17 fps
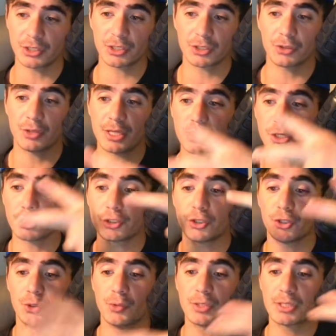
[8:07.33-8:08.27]
So these are
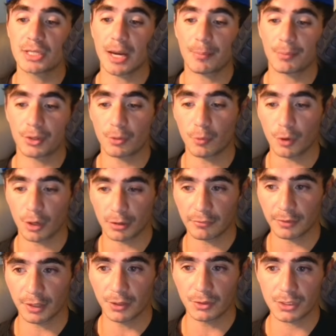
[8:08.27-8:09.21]
2 separate
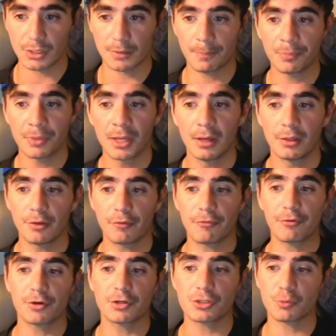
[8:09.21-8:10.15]
workflows. The
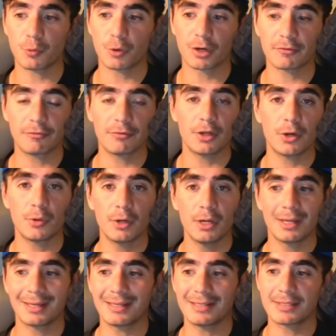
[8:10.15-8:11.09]
first workflow
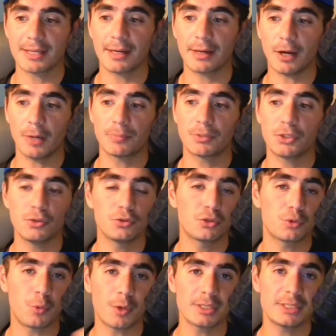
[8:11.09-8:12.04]
can send up to
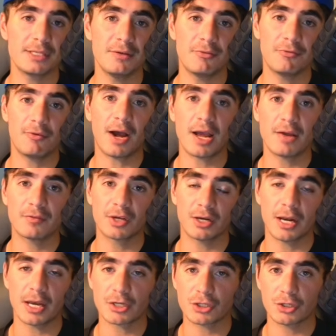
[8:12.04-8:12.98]
25
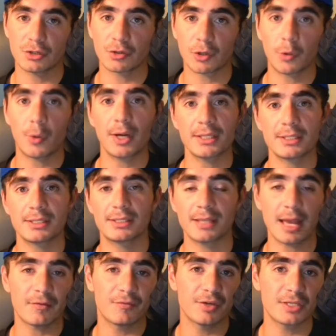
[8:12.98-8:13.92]
connection requests
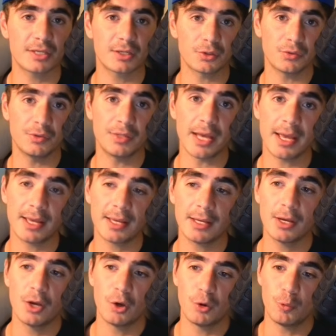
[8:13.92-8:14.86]
every single day
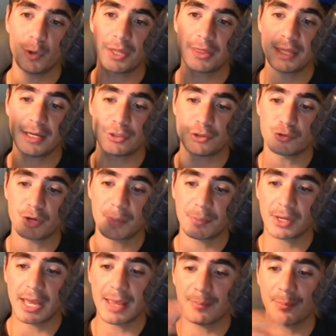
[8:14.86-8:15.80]
with a drip
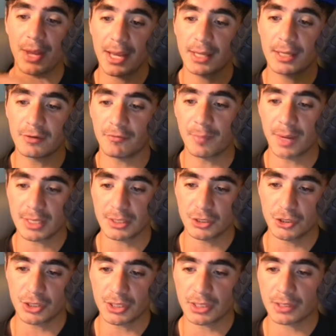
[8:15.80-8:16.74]
campaign of
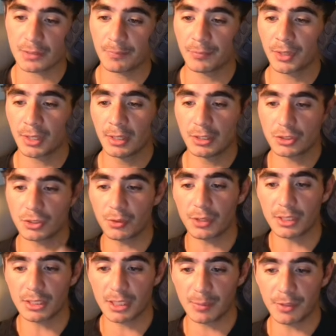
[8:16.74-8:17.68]
messages. So
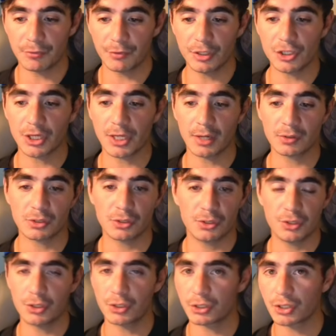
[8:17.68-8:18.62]
this could be reaching out to
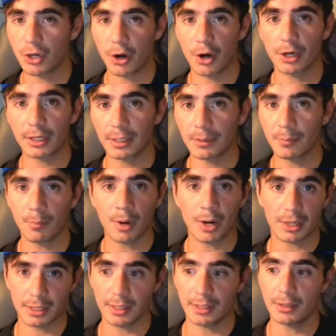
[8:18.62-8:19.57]
your target
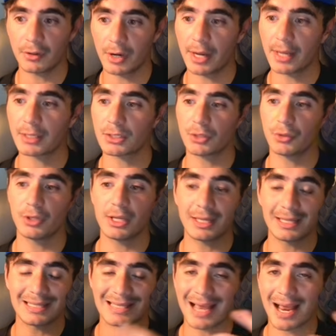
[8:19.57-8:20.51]
market, right? So the
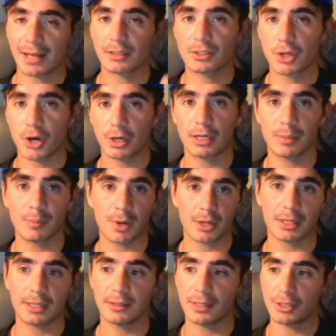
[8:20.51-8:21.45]
exact target
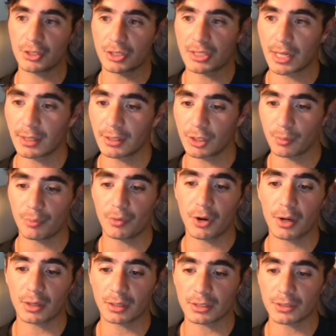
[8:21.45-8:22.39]
market that you're selling your
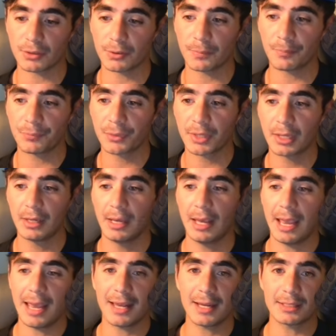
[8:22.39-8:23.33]
product to,
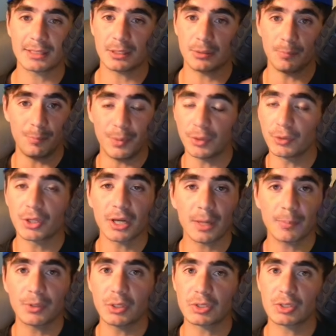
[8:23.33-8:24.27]
and building
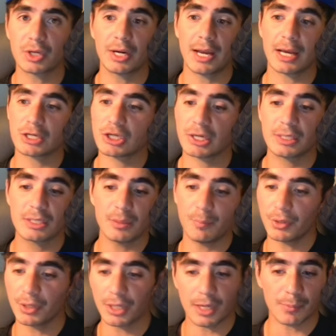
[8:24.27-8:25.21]
up those connections and
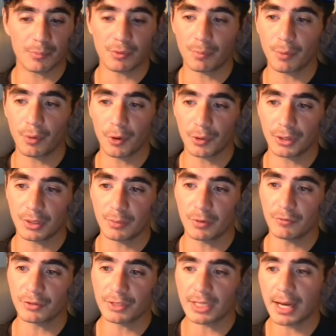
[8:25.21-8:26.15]
building up rapport with them
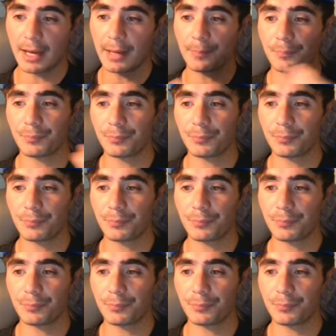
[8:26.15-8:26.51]
over time.